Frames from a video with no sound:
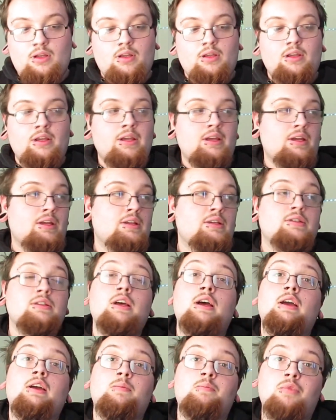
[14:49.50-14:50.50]
It is
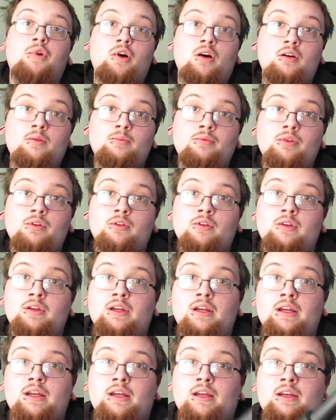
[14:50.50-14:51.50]
a pump,
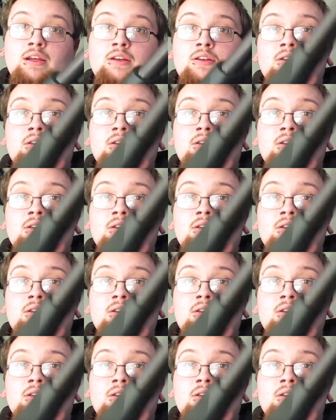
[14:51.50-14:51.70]
a